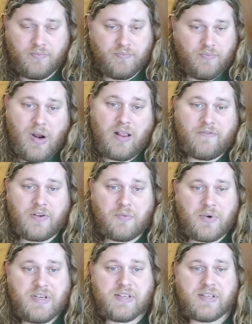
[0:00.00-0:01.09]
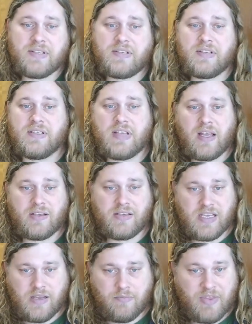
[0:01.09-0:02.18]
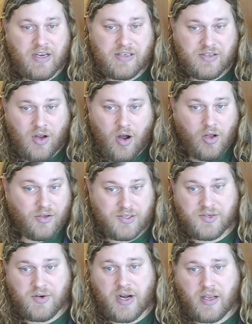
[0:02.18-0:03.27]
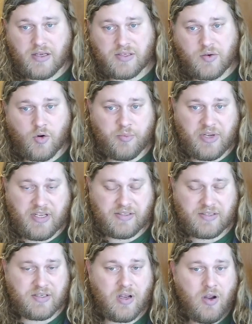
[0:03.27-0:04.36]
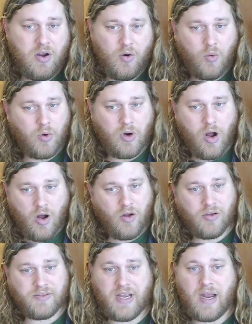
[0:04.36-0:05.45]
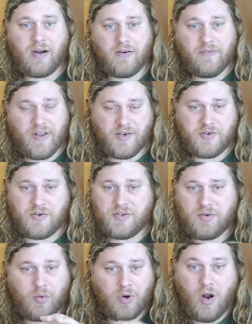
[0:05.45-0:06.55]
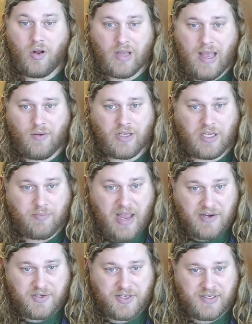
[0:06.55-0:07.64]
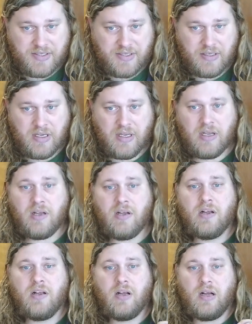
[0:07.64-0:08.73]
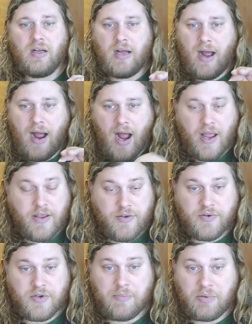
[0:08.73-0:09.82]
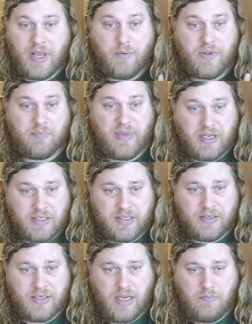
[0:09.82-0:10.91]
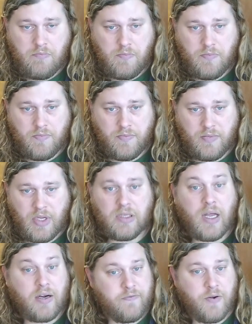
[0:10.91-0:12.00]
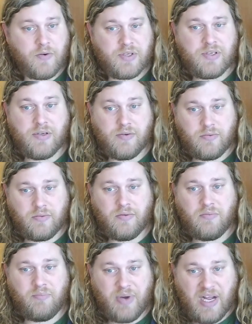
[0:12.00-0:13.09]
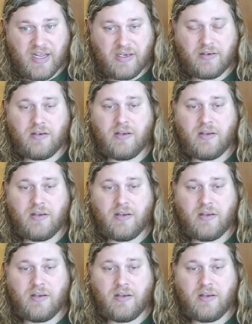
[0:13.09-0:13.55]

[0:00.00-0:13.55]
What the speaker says: relevant reasons to take a team that is all Striking Scorpions or all Dire Avengers or all Howling Banshees. I usually play with a mixed team. A lot of folks do, but